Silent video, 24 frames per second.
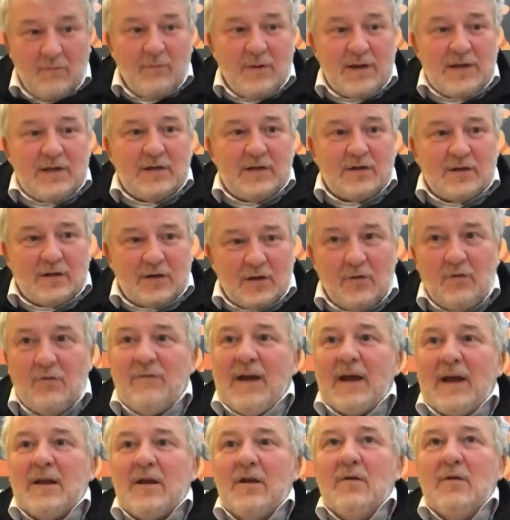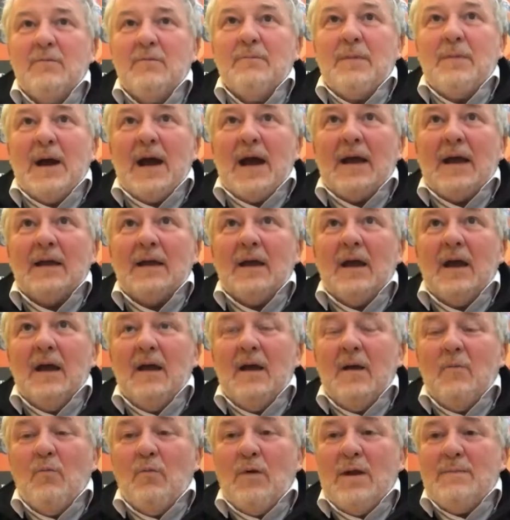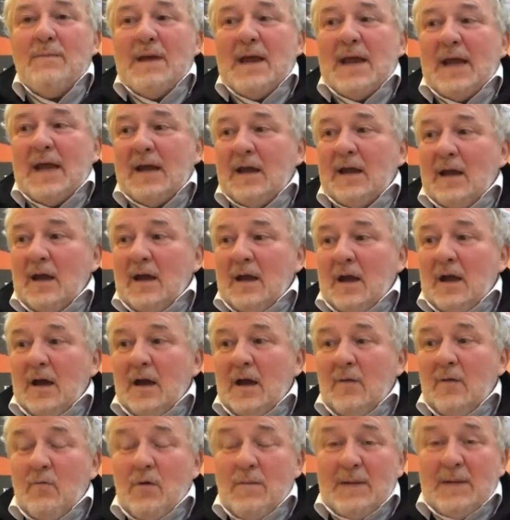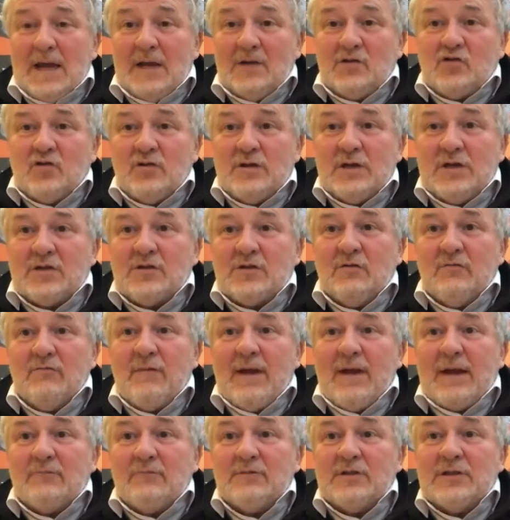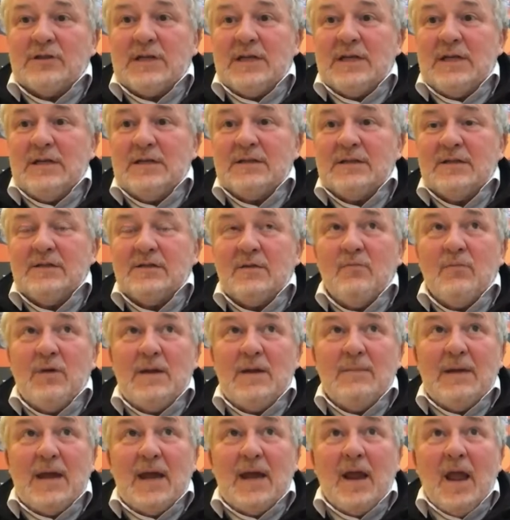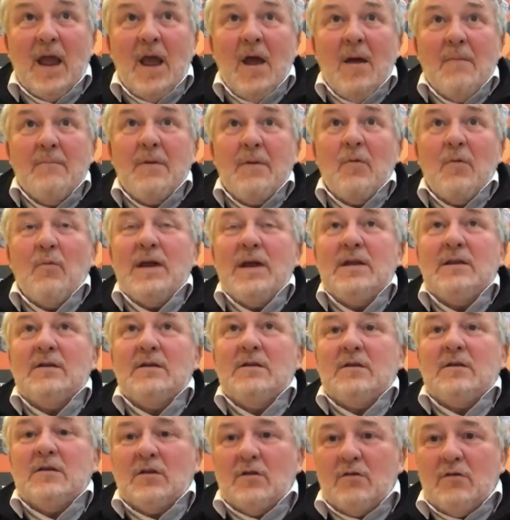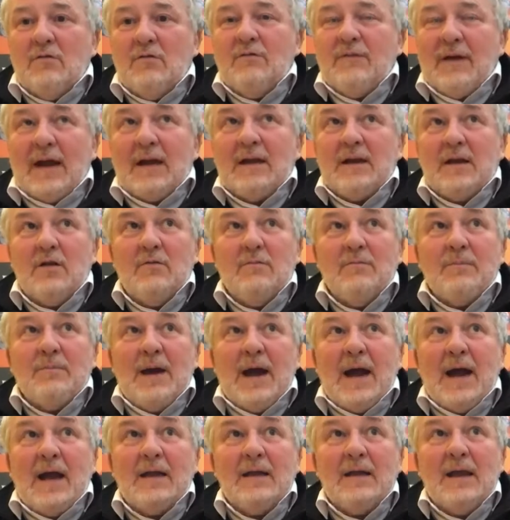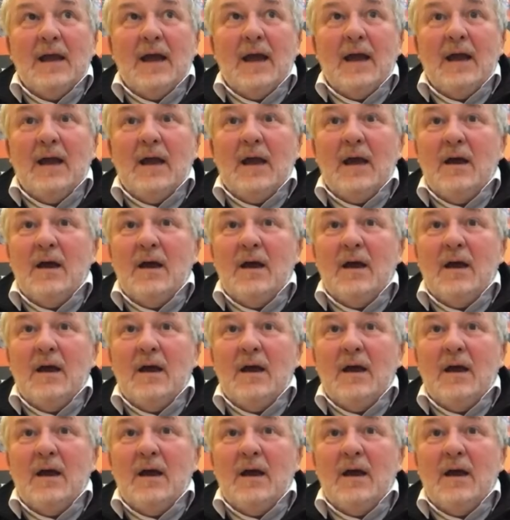We do vacuum pack. We make traditional round cheeses, and but we do vacuum pack. Yeah.